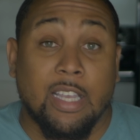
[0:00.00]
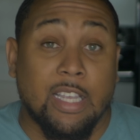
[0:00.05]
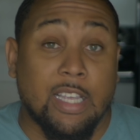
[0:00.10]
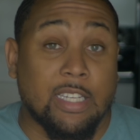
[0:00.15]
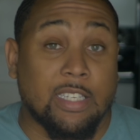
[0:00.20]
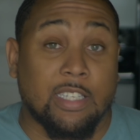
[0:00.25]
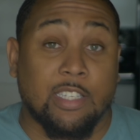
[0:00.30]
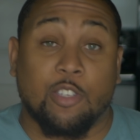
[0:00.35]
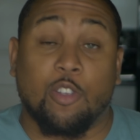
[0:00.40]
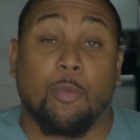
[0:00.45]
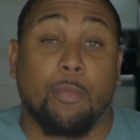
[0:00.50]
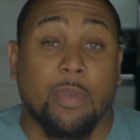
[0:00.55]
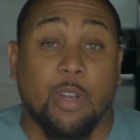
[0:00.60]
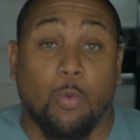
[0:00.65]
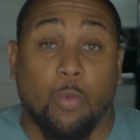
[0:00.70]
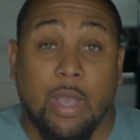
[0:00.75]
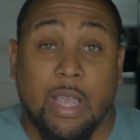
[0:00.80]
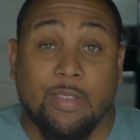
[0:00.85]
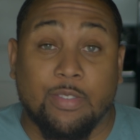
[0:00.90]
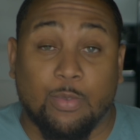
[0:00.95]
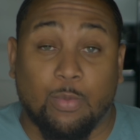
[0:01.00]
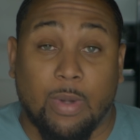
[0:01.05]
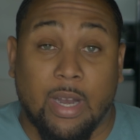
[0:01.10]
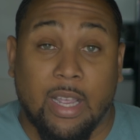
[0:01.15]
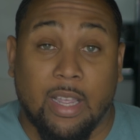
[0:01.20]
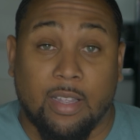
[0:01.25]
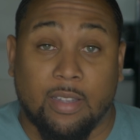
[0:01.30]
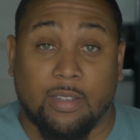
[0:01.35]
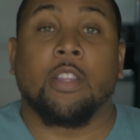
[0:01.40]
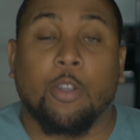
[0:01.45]
is the So Many Waves
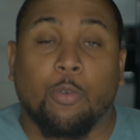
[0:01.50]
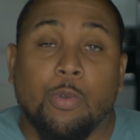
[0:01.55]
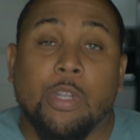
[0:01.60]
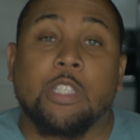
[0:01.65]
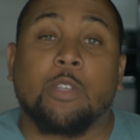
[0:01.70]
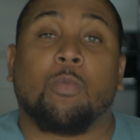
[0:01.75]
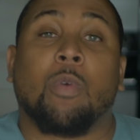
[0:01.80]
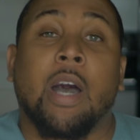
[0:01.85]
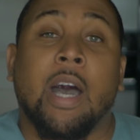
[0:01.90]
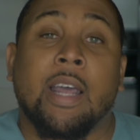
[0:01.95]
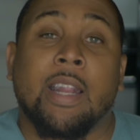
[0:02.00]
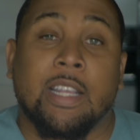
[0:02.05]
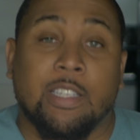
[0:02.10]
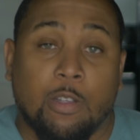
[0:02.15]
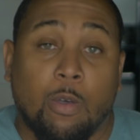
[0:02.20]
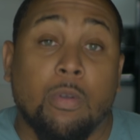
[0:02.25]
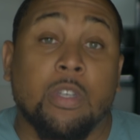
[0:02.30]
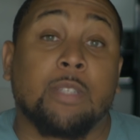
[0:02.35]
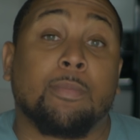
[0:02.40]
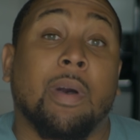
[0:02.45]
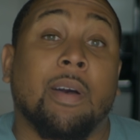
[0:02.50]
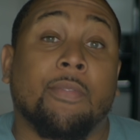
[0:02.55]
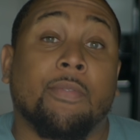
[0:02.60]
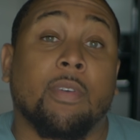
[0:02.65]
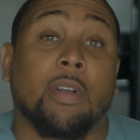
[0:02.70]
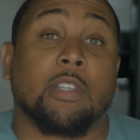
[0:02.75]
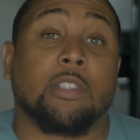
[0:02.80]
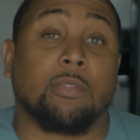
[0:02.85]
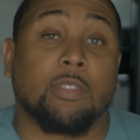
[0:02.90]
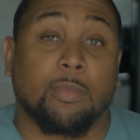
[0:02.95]
rag. The reason why that's always my
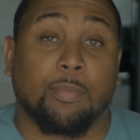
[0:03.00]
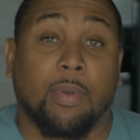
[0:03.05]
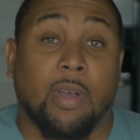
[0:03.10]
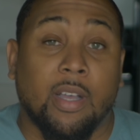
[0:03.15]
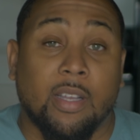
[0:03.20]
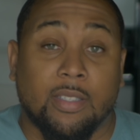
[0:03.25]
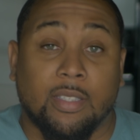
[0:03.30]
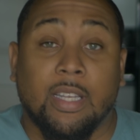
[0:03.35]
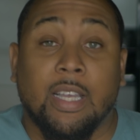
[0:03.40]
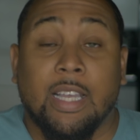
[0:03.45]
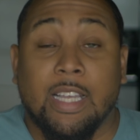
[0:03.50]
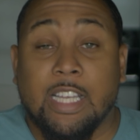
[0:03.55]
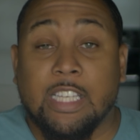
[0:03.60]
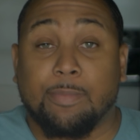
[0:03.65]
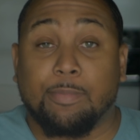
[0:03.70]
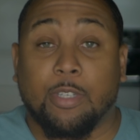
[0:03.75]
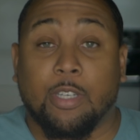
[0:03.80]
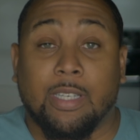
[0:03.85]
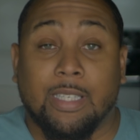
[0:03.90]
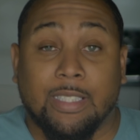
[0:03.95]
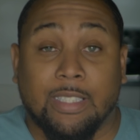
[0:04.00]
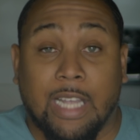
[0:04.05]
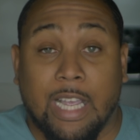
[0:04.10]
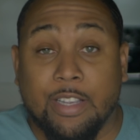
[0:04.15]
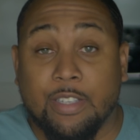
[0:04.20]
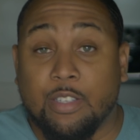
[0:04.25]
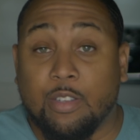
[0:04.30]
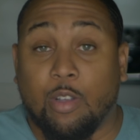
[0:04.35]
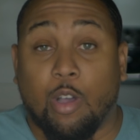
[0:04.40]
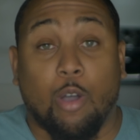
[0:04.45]
first response is because I
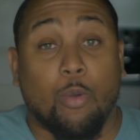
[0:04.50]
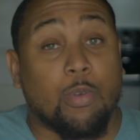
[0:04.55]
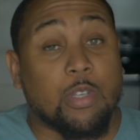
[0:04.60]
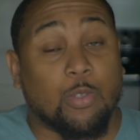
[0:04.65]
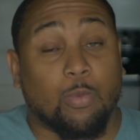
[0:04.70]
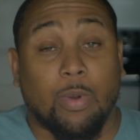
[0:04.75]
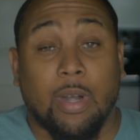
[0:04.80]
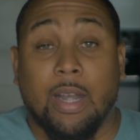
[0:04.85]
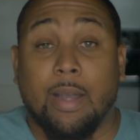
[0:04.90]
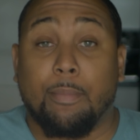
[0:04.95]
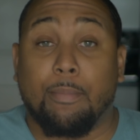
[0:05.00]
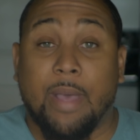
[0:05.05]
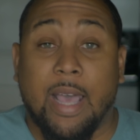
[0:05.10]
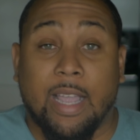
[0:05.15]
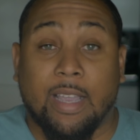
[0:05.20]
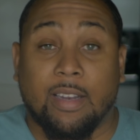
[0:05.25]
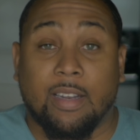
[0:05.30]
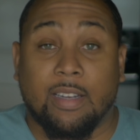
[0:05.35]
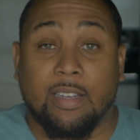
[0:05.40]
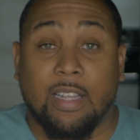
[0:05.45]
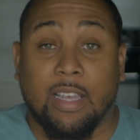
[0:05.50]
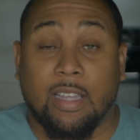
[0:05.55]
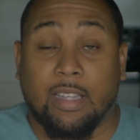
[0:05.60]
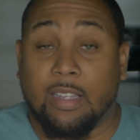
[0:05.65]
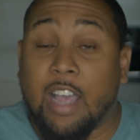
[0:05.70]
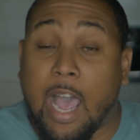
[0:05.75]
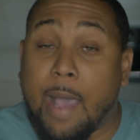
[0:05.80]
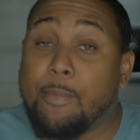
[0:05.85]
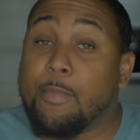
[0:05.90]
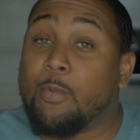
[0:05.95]
used to always wear it back in the day.
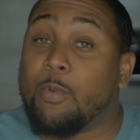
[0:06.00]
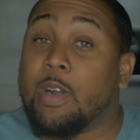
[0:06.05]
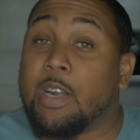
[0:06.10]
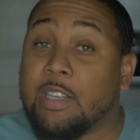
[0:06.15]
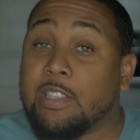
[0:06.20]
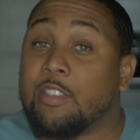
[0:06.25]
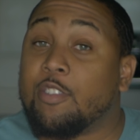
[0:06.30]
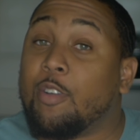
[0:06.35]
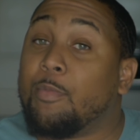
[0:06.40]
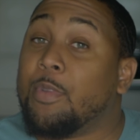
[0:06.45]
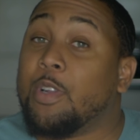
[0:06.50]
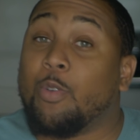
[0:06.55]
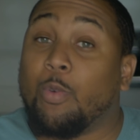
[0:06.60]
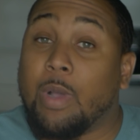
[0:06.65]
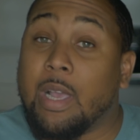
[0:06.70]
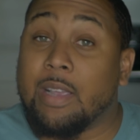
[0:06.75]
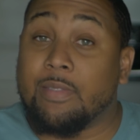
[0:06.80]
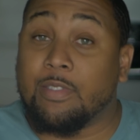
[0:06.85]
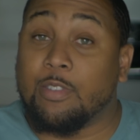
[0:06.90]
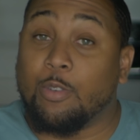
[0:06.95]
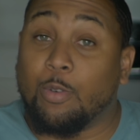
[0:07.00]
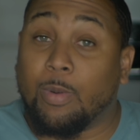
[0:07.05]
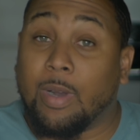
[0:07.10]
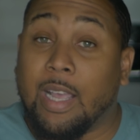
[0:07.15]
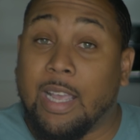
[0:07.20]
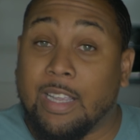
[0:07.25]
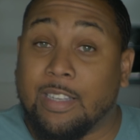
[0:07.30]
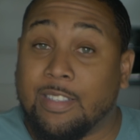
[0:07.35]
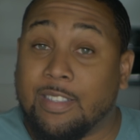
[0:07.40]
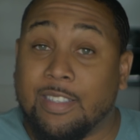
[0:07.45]
I've been wearing So Many Waves
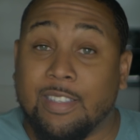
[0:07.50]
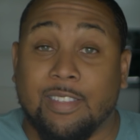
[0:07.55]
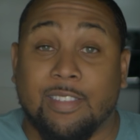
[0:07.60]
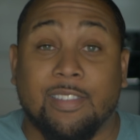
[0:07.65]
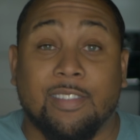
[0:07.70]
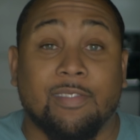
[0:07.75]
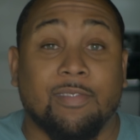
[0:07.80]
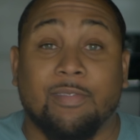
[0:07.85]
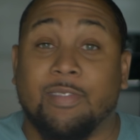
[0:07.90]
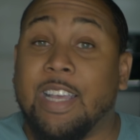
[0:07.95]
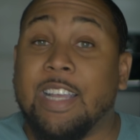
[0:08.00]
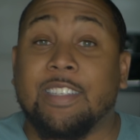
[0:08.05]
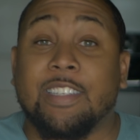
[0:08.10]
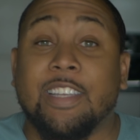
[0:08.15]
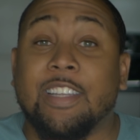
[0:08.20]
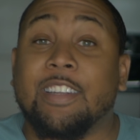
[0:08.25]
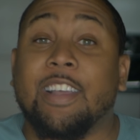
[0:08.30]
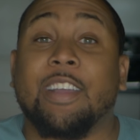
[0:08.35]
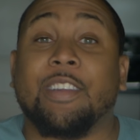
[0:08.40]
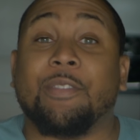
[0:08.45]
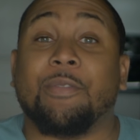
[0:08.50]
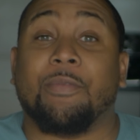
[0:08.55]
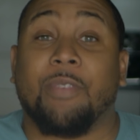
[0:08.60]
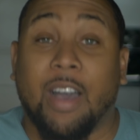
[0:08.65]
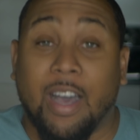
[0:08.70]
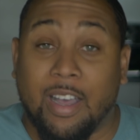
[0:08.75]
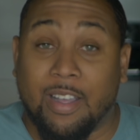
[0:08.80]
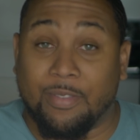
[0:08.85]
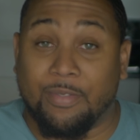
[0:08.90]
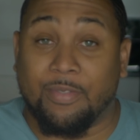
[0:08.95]
durag since
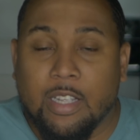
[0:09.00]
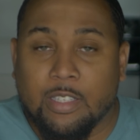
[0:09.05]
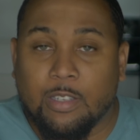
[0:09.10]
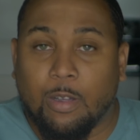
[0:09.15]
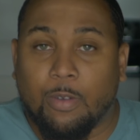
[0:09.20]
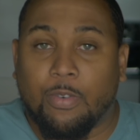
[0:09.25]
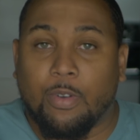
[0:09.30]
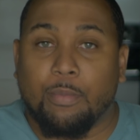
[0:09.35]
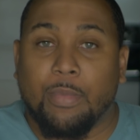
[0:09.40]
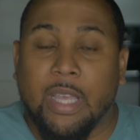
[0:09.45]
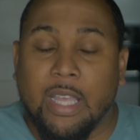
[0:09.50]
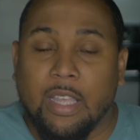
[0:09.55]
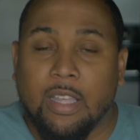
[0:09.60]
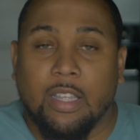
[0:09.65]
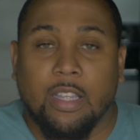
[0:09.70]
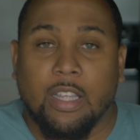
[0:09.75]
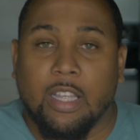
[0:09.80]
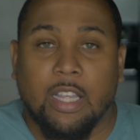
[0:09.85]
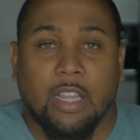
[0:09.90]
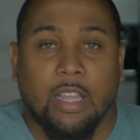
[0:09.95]
1995. So for me,